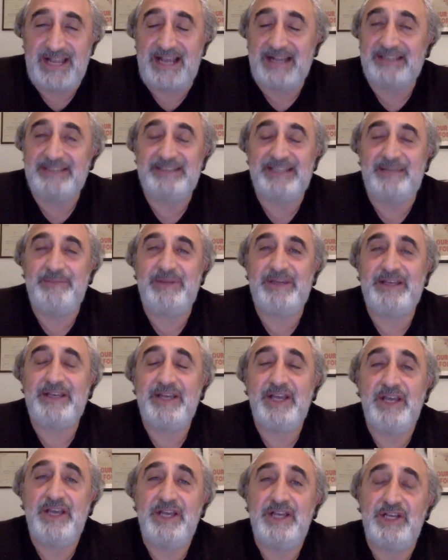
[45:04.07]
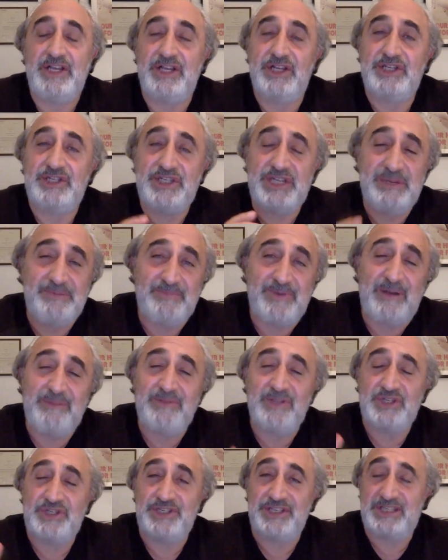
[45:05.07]
academic uh, she
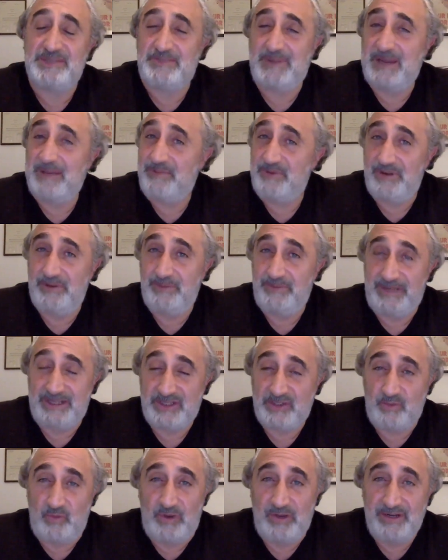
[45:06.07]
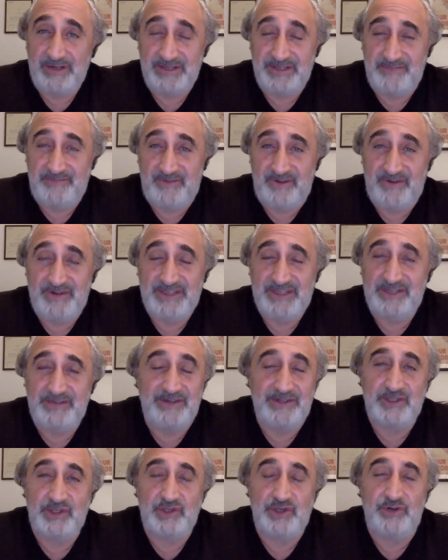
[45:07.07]
published this paper in PLOS ONE very
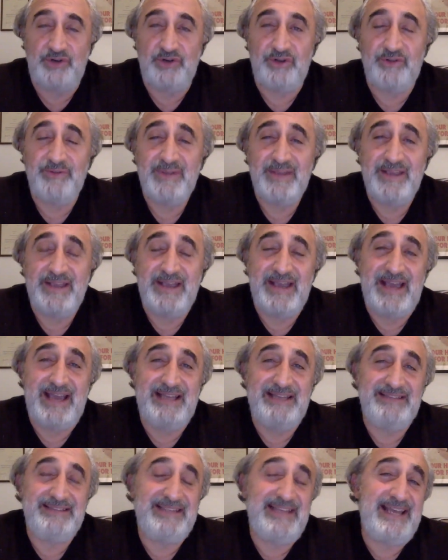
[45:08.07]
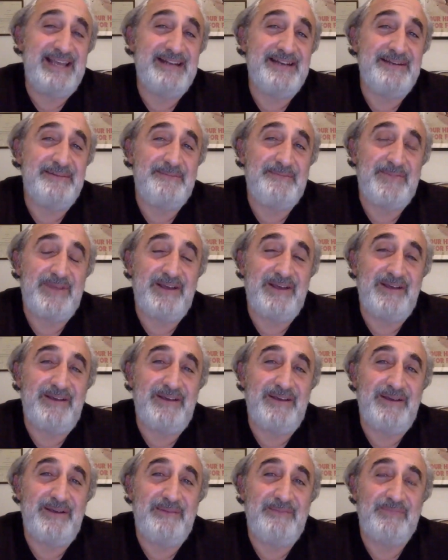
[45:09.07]
serious journal and then
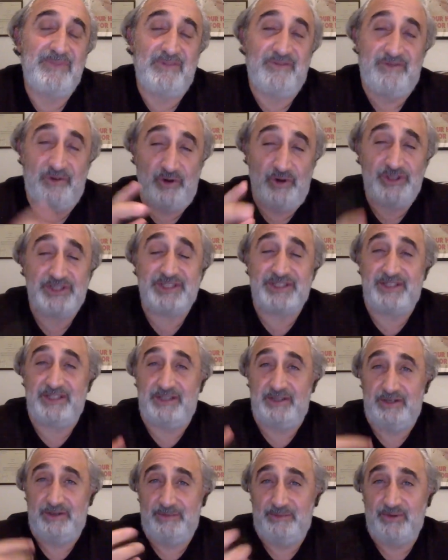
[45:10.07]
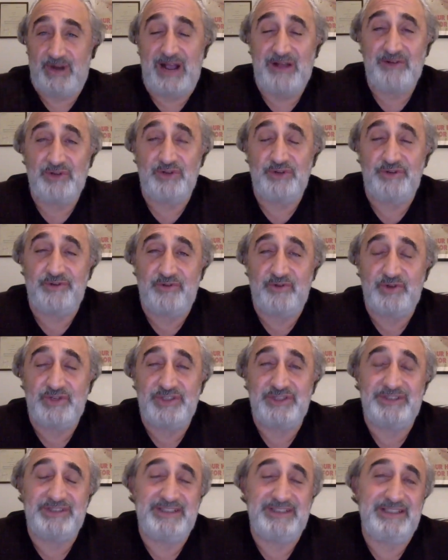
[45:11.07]
uh, first brown
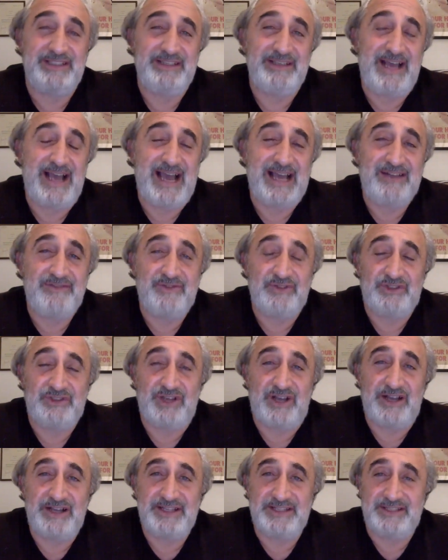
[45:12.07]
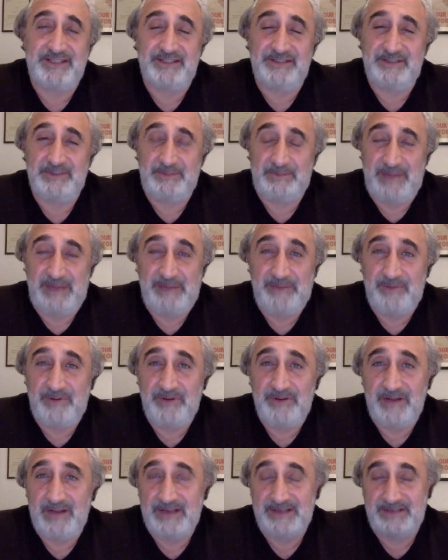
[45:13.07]
university advertised the
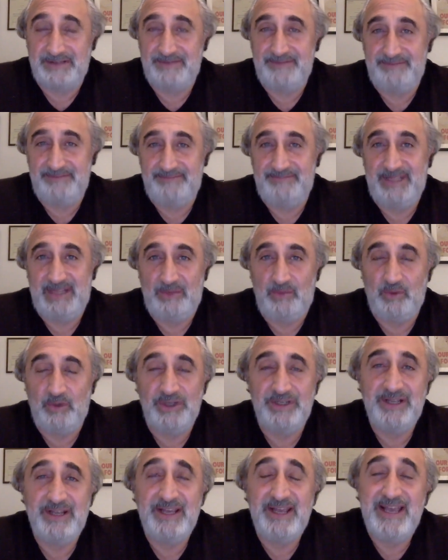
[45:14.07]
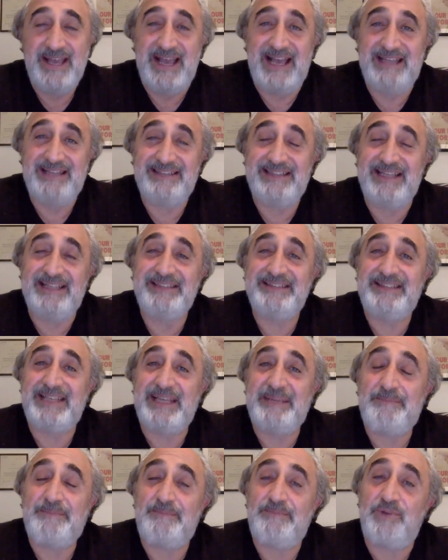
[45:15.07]
paper as they would. And then
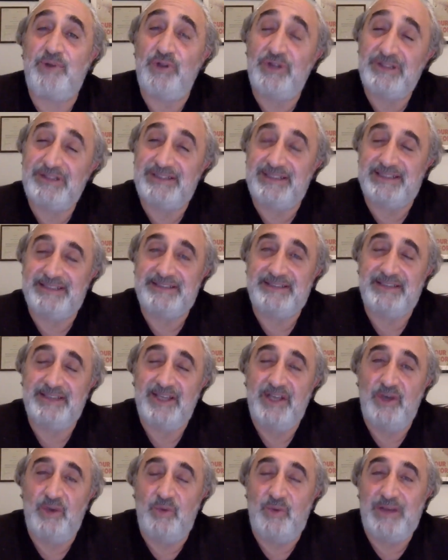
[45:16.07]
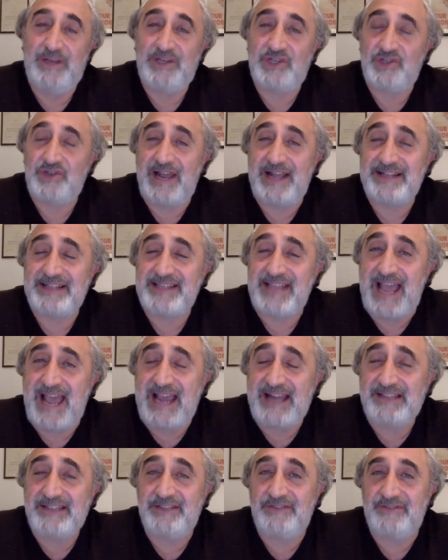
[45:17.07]
they pulled it when trans
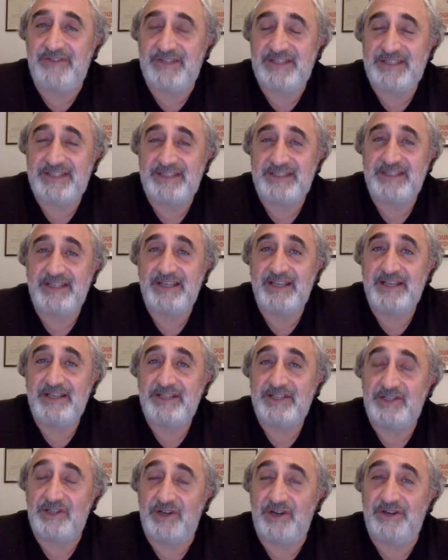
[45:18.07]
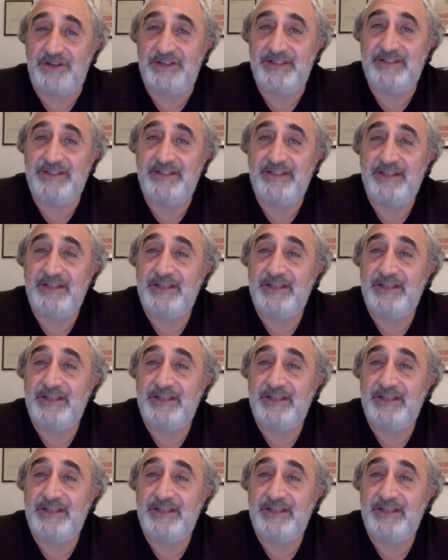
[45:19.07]
activists started,